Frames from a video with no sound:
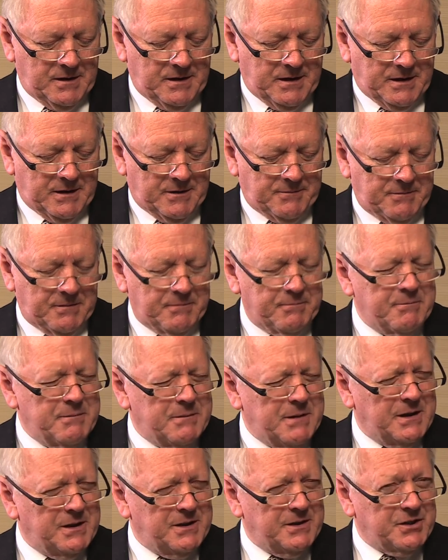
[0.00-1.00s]

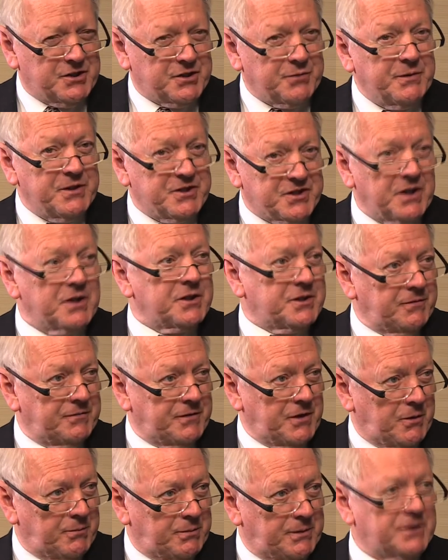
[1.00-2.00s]
Um, as a result of
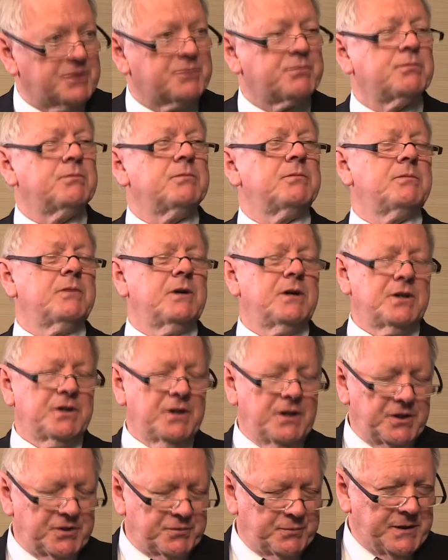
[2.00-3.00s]
the openness,
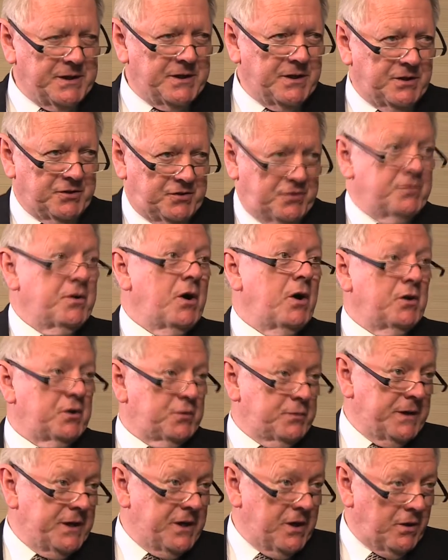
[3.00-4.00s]
as we as you know
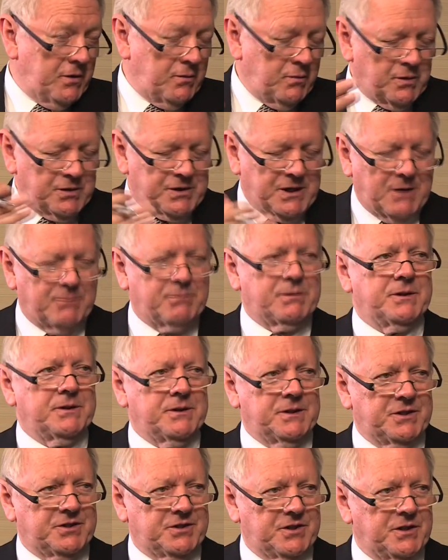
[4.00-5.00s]
as we know what
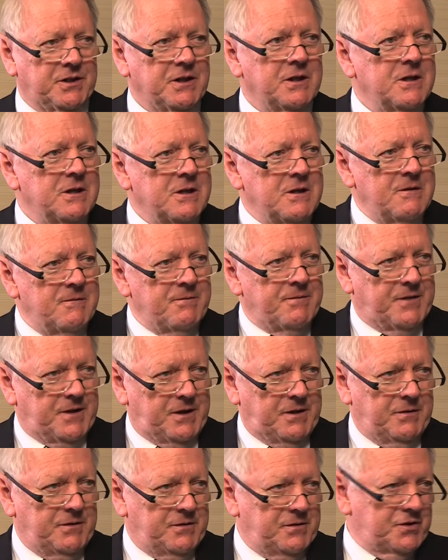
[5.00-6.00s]
happened is that
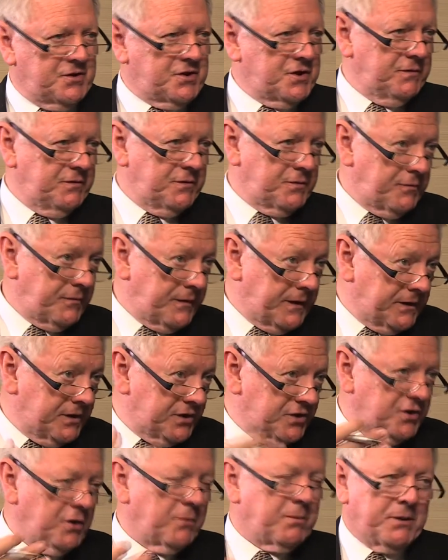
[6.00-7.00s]
the service
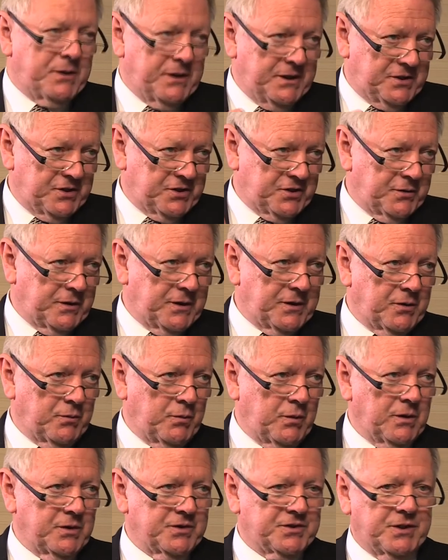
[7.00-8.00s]
providers and operators around the
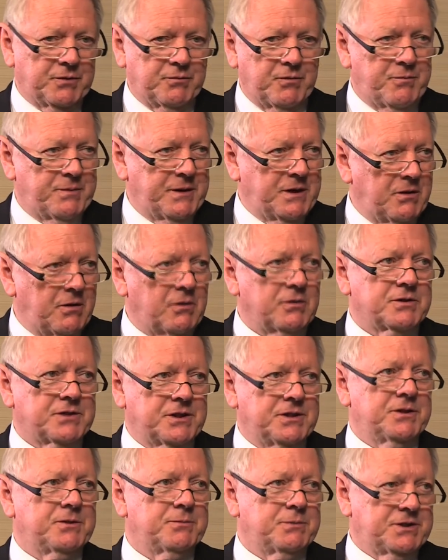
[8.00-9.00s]
world said we've been locked
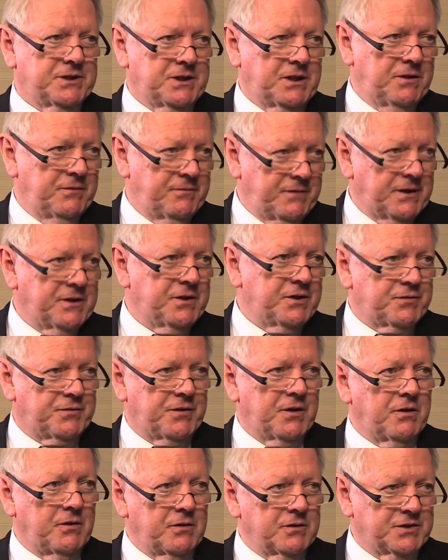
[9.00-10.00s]
into particular vendors
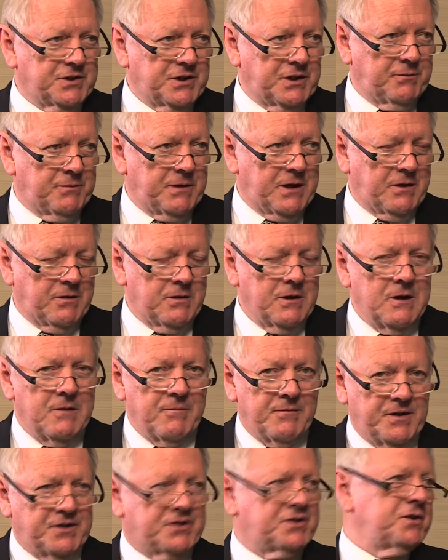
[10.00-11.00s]
for a long time now
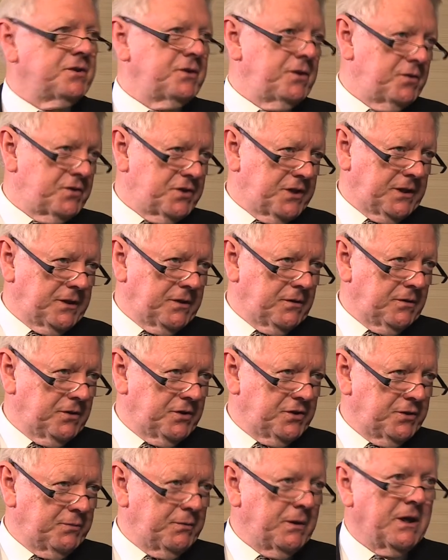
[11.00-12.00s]
this is a new
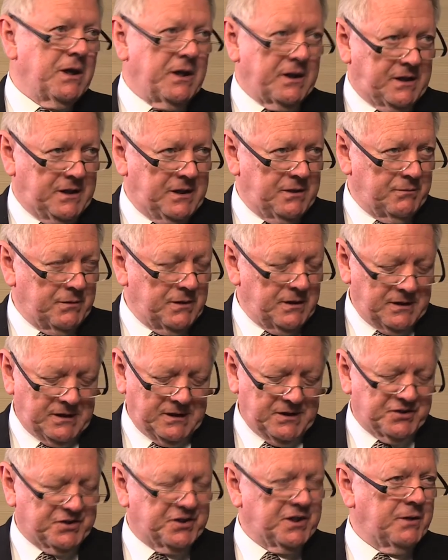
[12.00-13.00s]
technology we like it we like
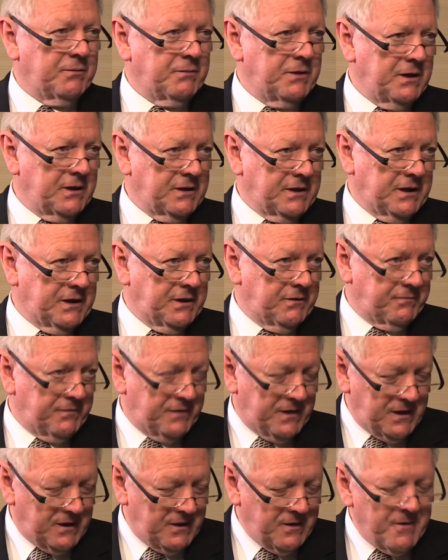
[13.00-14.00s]
SDN we like
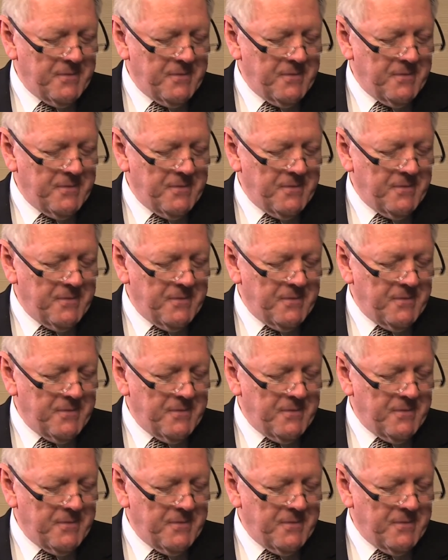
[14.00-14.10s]
NFV